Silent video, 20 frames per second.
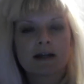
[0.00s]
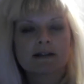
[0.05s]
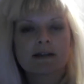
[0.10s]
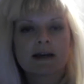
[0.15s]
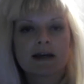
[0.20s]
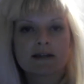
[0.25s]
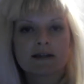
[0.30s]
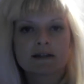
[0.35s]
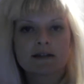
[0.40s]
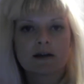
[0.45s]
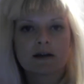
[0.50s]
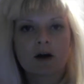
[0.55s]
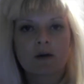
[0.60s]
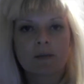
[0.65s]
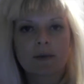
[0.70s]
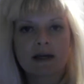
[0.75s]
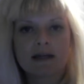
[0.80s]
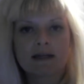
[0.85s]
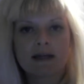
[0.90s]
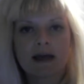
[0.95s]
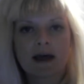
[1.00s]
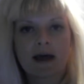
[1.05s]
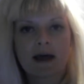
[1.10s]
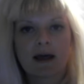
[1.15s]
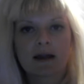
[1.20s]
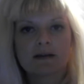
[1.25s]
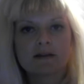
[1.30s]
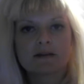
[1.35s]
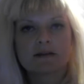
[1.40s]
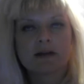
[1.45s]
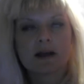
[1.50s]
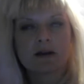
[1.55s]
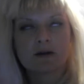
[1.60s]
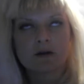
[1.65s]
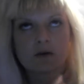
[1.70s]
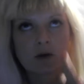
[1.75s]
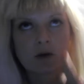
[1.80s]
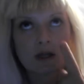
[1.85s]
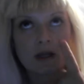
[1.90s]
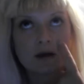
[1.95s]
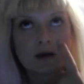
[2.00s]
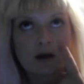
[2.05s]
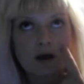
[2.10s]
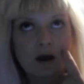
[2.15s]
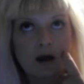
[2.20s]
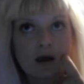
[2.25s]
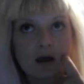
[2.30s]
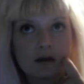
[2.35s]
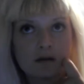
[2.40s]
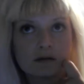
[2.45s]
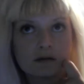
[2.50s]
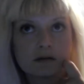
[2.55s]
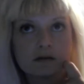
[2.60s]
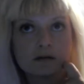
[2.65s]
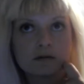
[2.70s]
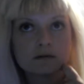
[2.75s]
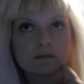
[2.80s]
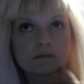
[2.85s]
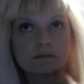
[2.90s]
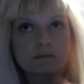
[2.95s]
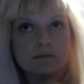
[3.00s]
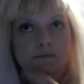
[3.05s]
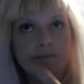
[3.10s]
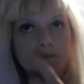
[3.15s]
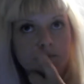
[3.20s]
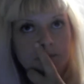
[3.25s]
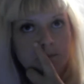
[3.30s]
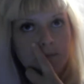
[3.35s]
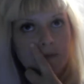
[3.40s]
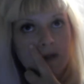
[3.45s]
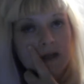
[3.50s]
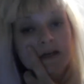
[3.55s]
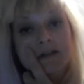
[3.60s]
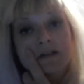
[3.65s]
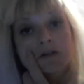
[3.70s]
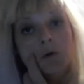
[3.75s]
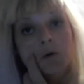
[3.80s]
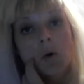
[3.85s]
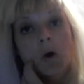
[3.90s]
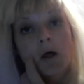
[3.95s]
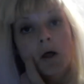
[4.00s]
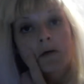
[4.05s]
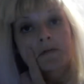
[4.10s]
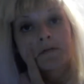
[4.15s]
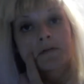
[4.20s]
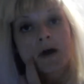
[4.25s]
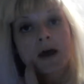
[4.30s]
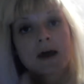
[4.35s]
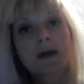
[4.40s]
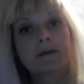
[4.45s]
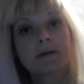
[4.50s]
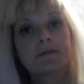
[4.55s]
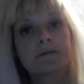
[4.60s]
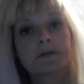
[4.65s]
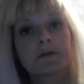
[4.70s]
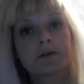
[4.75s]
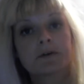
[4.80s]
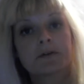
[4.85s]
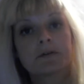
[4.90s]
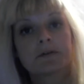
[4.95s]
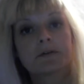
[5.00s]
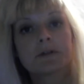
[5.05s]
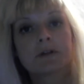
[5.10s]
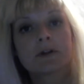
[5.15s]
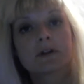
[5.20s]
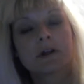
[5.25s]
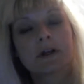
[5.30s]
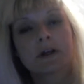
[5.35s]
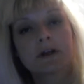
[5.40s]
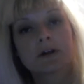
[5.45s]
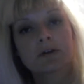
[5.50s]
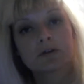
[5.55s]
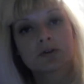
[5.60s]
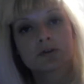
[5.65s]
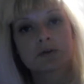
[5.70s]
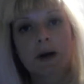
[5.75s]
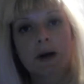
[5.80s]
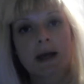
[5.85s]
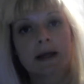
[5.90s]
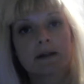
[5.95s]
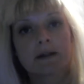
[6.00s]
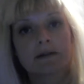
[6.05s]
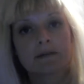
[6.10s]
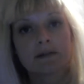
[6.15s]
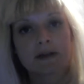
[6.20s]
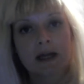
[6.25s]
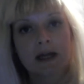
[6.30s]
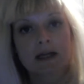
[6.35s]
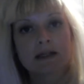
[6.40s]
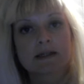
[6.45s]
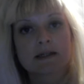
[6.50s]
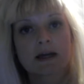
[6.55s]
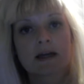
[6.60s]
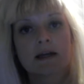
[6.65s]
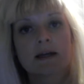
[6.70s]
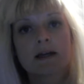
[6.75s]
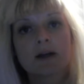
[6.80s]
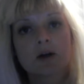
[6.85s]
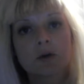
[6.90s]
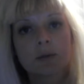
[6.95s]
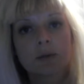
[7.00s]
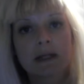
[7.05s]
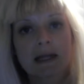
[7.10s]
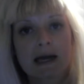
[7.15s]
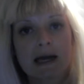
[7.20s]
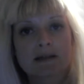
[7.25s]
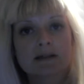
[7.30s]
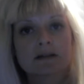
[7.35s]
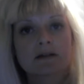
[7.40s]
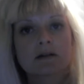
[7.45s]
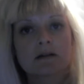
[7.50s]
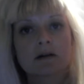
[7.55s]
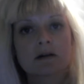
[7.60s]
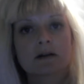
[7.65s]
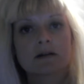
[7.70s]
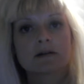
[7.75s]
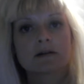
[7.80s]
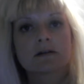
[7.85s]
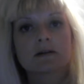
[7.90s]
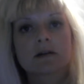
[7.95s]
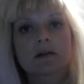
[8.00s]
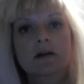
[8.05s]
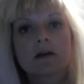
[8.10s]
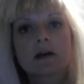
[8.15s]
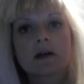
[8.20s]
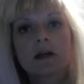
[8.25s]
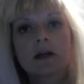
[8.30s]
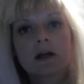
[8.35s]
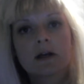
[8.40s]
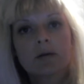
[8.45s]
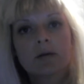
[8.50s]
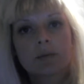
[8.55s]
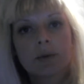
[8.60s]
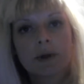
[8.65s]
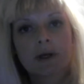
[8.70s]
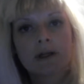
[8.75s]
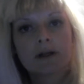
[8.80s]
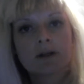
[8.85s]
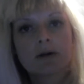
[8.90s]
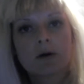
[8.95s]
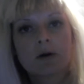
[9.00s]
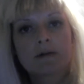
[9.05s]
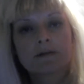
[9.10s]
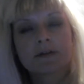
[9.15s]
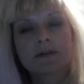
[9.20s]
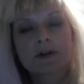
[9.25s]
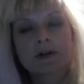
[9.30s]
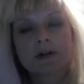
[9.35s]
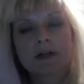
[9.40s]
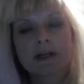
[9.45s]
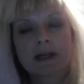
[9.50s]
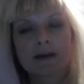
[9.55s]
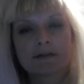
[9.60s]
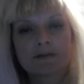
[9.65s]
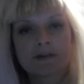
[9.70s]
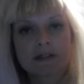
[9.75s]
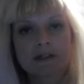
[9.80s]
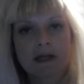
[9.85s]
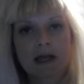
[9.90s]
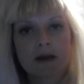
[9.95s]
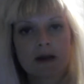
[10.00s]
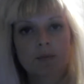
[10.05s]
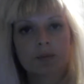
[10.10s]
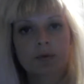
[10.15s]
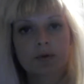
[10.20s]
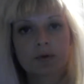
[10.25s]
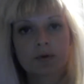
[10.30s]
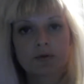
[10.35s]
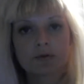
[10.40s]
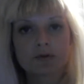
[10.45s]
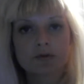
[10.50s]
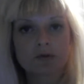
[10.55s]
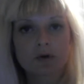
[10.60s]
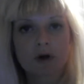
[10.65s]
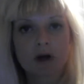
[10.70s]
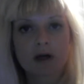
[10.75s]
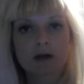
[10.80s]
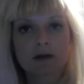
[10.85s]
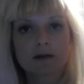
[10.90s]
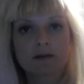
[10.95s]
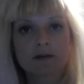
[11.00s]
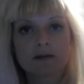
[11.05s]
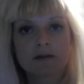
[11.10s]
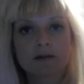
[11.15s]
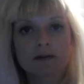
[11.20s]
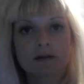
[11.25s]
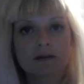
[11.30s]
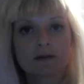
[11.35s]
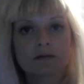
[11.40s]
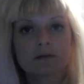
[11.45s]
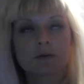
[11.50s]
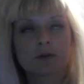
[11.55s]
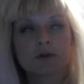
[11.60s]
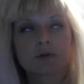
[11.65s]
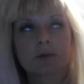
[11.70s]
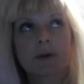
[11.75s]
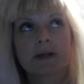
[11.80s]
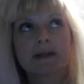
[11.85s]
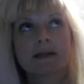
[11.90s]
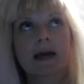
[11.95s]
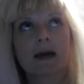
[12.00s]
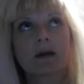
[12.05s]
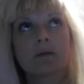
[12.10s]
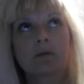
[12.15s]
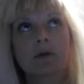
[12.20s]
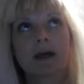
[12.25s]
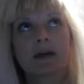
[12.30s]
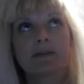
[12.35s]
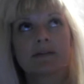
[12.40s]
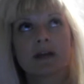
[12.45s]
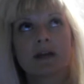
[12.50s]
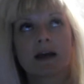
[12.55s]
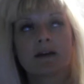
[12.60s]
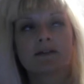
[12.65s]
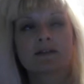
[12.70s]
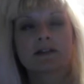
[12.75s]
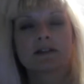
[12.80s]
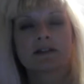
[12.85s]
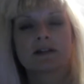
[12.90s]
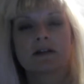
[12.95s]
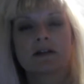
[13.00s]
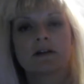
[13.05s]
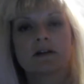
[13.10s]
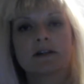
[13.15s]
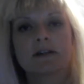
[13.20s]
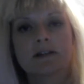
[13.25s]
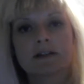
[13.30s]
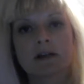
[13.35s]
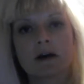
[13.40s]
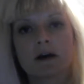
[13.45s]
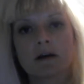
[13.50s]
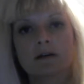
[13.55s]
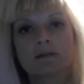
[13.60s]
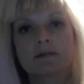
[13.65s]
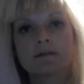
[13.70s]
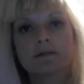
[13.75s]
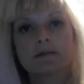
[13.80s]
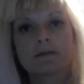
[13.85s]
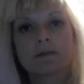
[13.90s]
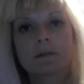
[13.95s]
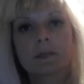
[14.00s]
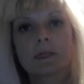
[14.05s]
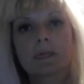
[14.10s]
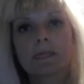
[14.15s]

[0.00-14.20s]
testing on my dad that you can, he doesn't qualify for the clinical trial of the anti-neoplastons, but you have 30 FDA approved drugs, which my dad will have to have a series of.